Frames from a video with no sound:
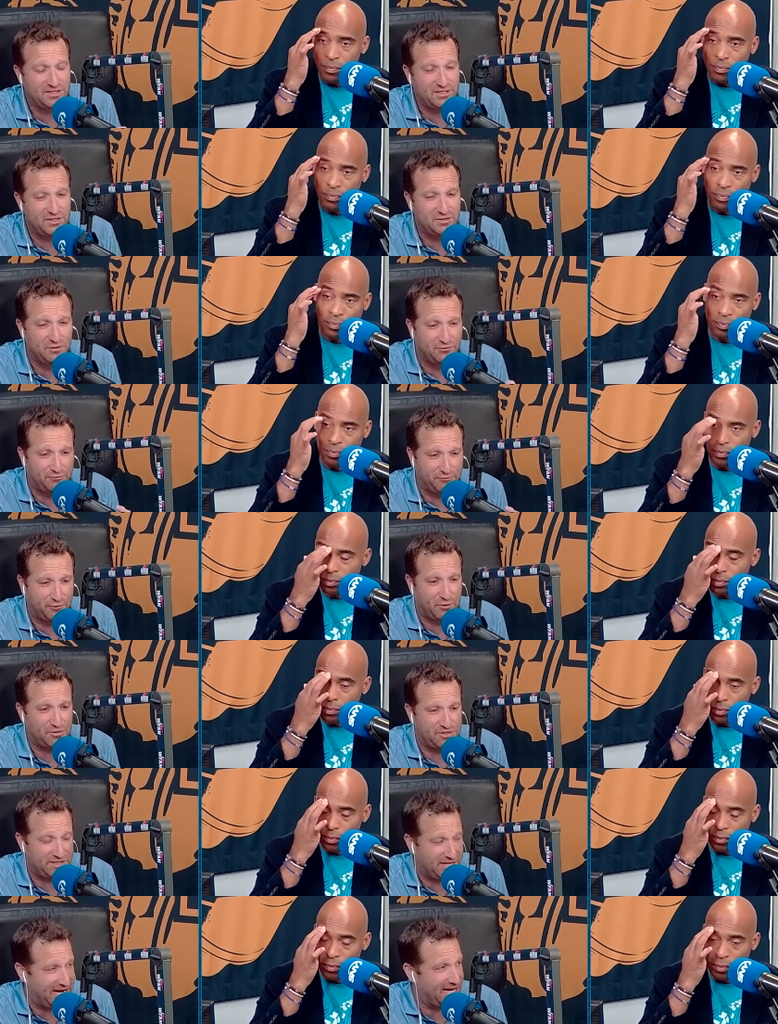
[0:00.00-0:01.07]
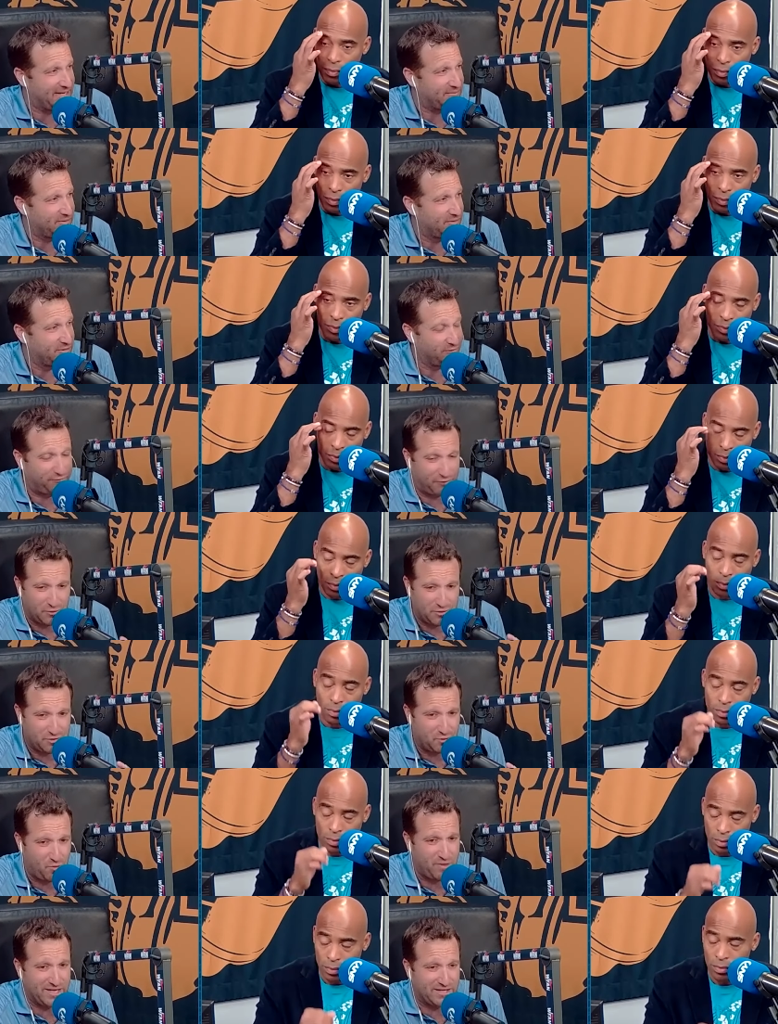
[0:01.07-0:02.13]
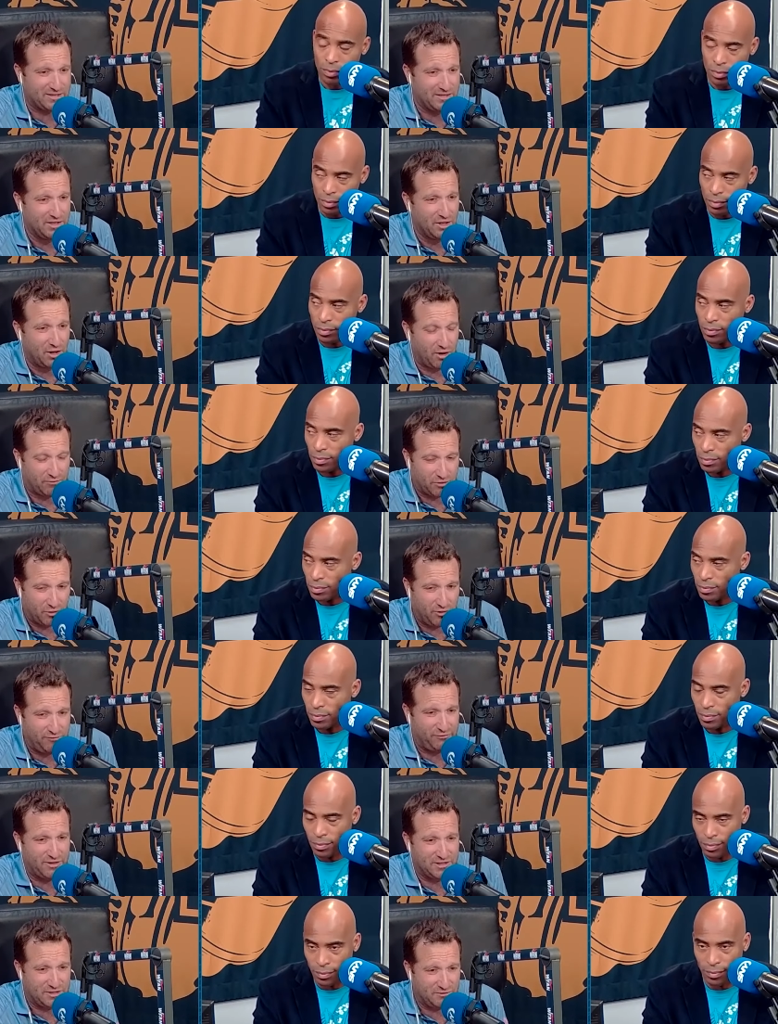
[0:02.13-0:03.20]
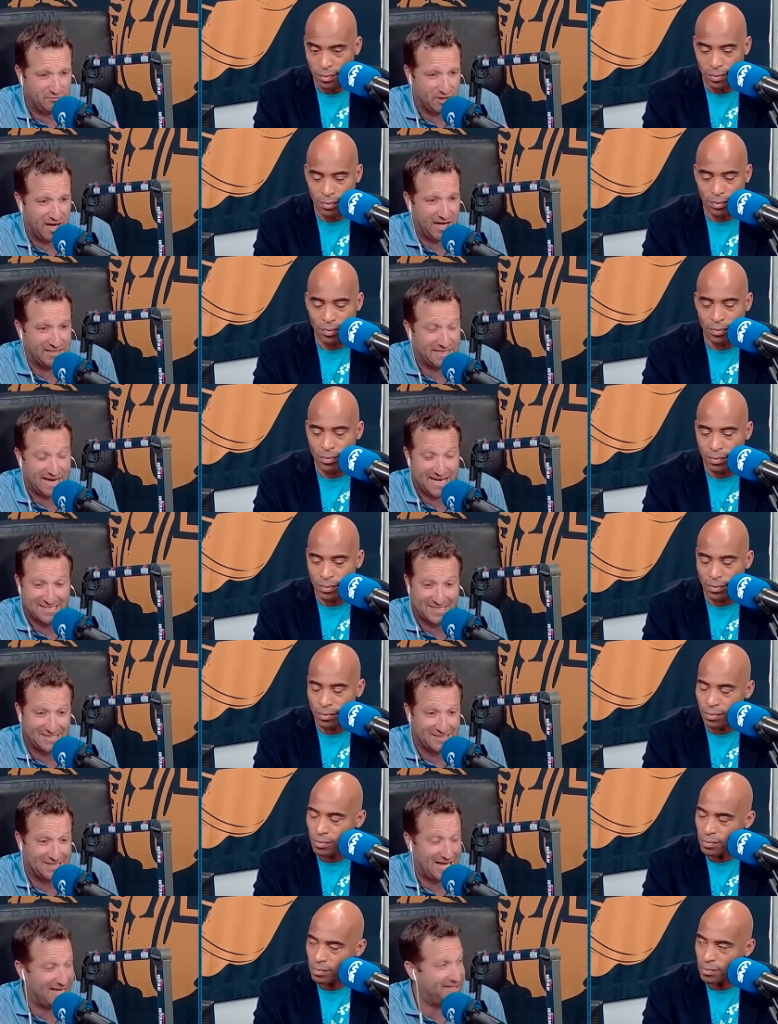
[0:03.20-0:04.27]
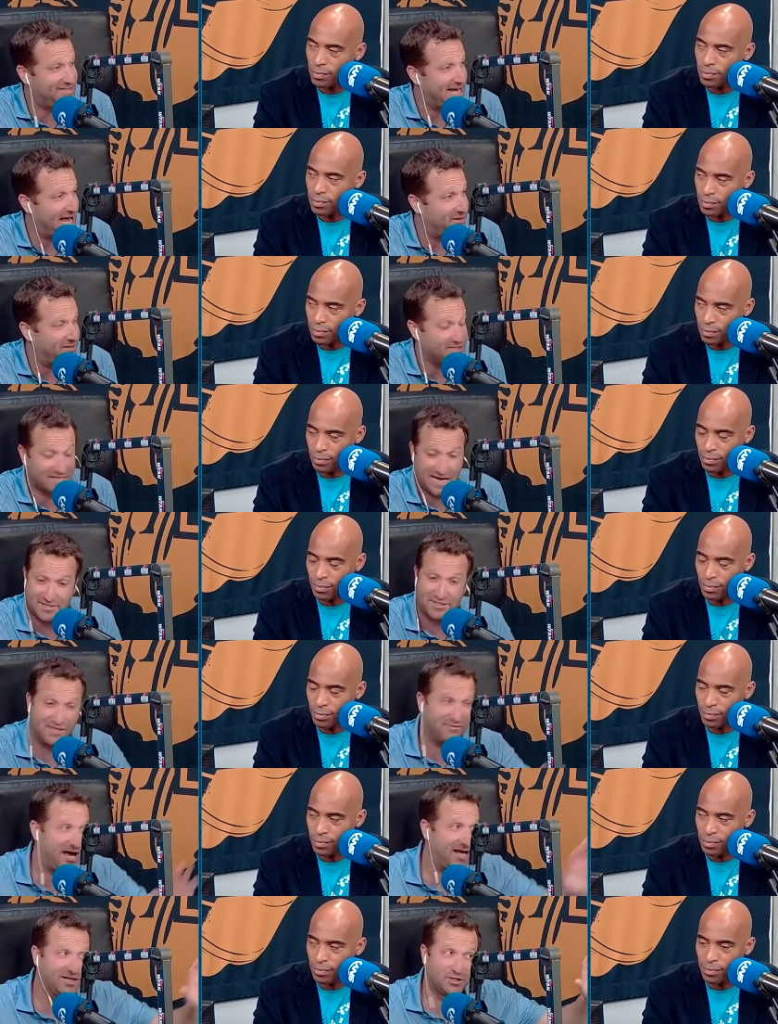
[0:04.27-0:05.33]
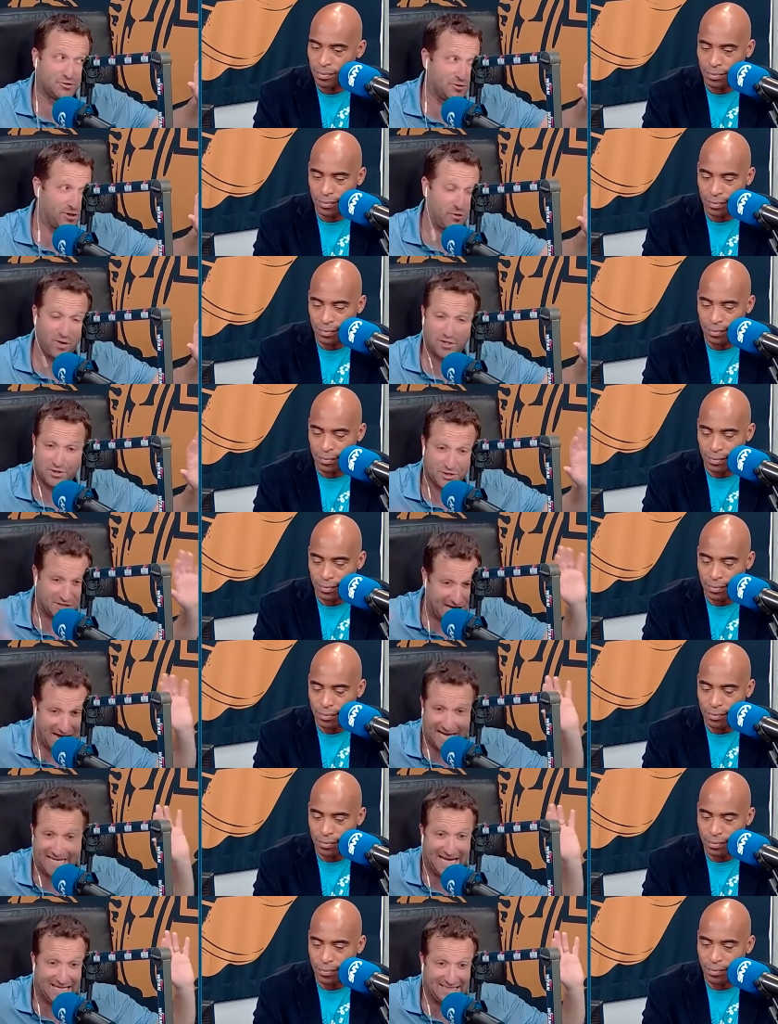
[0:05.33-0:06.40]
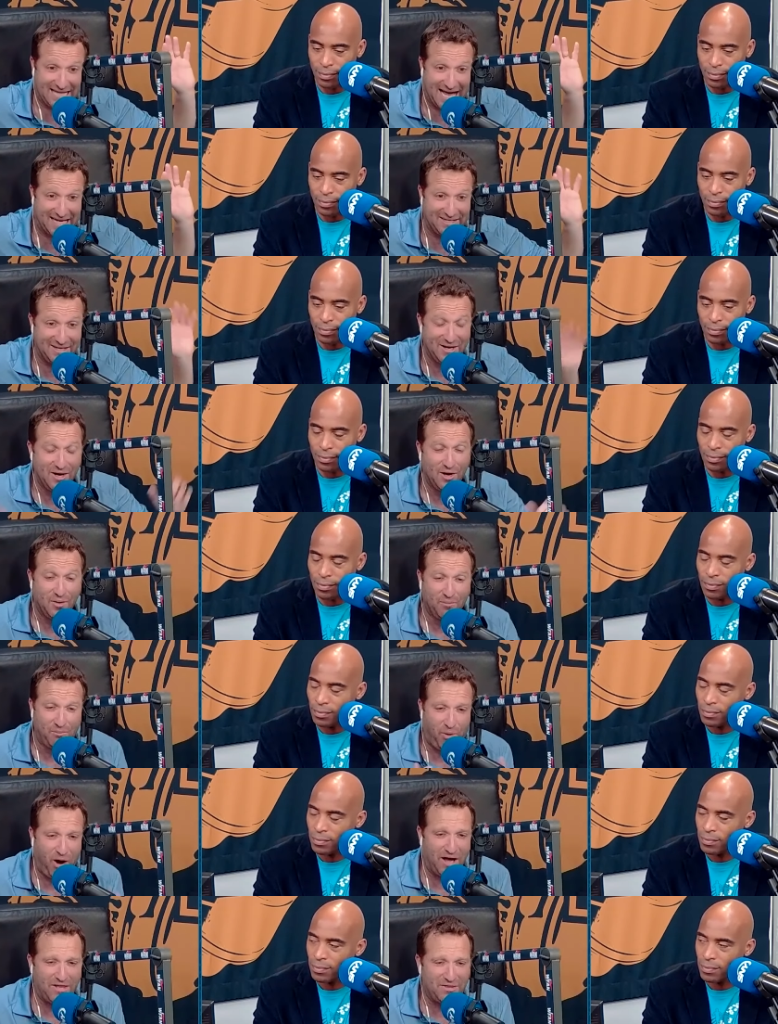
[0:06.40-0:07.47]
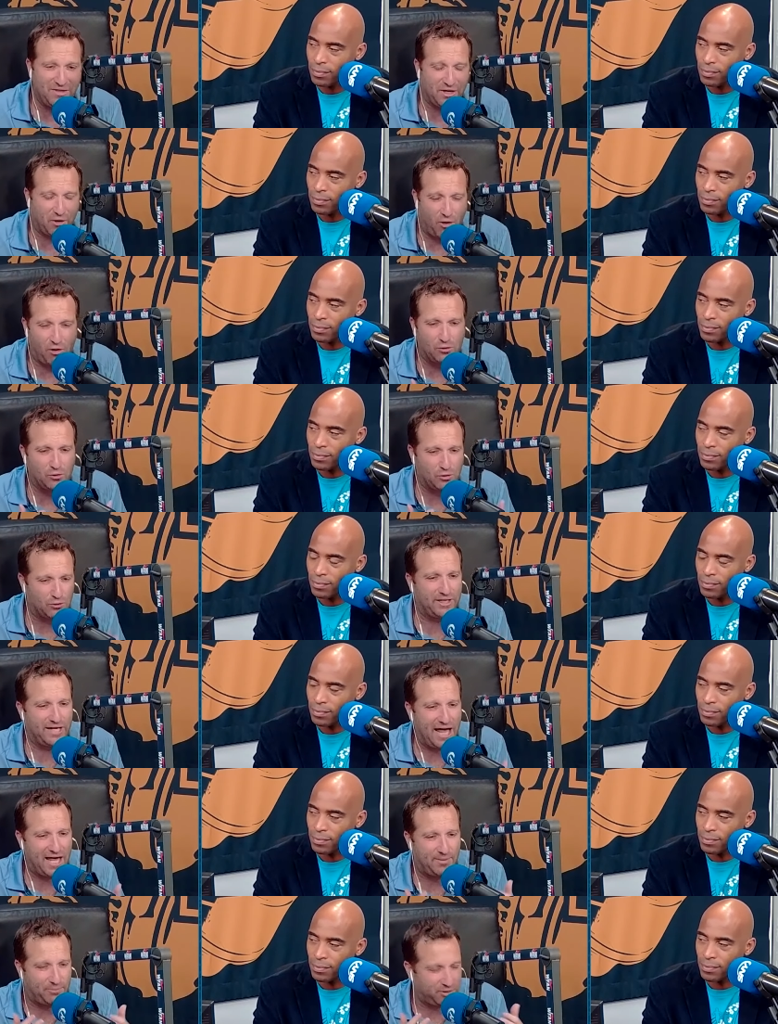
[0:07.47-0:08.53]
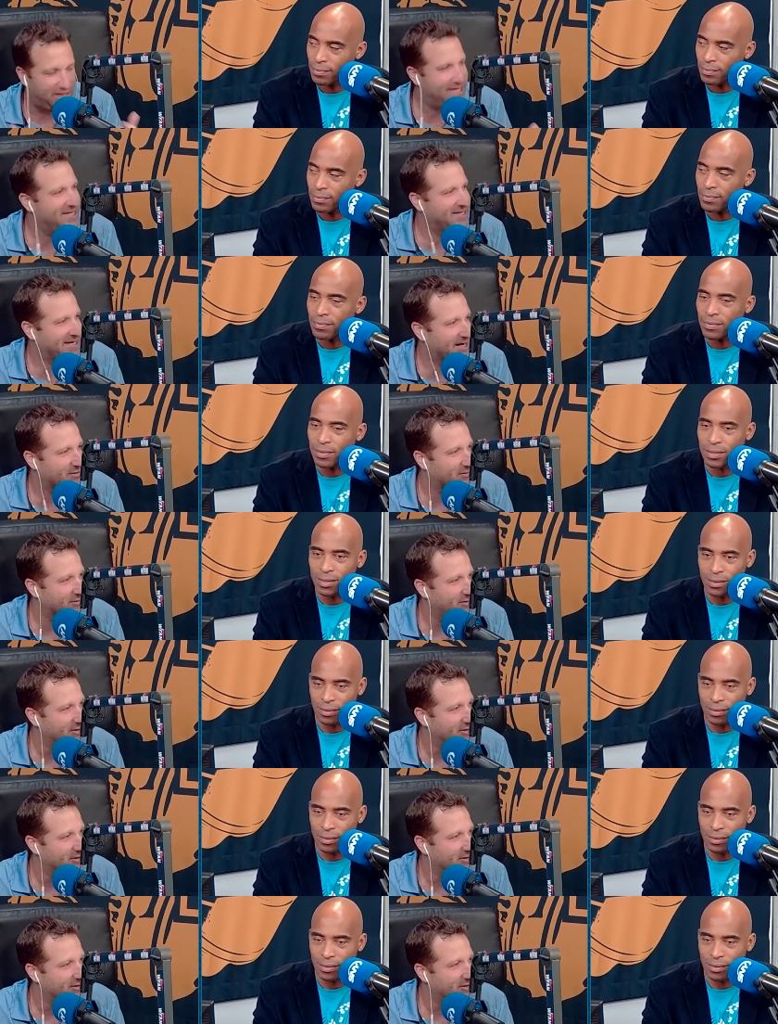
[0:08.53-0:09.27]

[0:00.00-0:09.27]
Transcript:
Speaker 1: is the first game, the first week of an offensive line that has a lot of talent. Mm-hmm. Yes, they've got injury questions. I get that. But they're all learning how to play together.